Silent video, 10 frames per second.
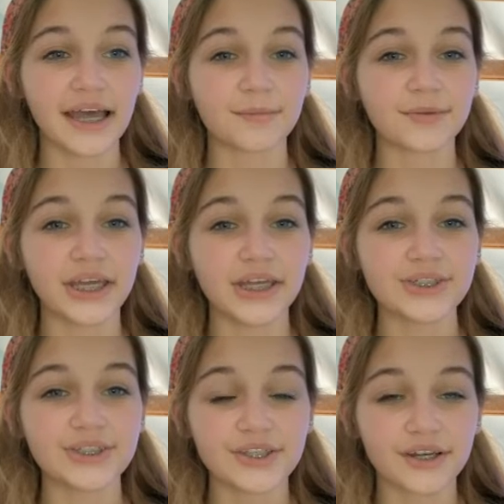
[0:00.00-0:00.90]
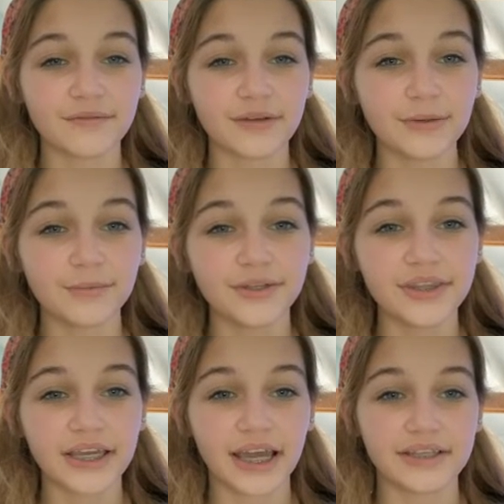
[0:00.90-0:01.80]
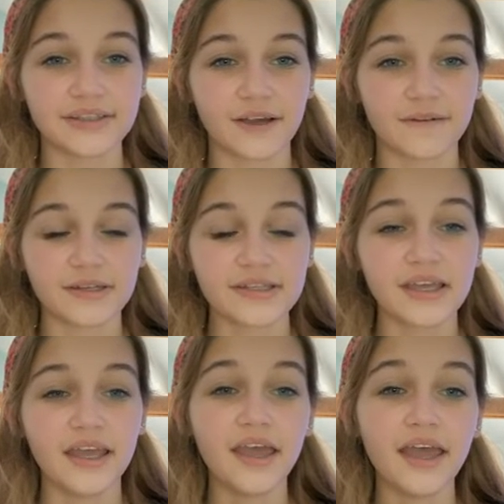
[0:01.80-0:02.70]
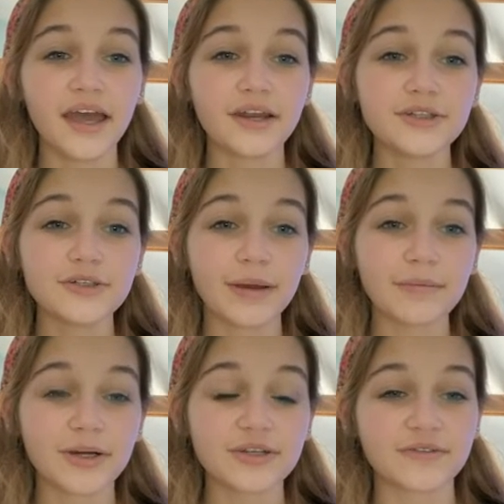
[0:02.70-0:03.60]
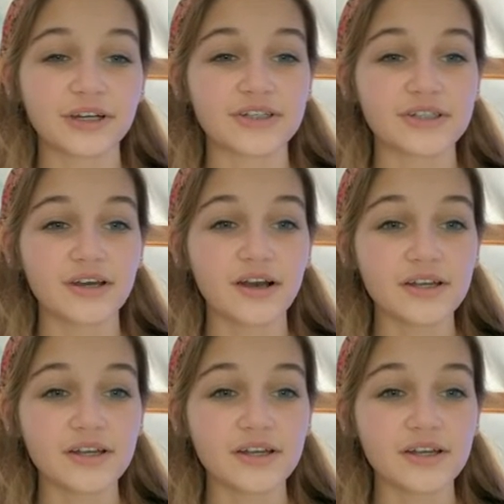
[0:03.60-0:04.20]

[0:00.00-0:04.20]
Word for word: that applications are available in the guidance office and are due by March 1st.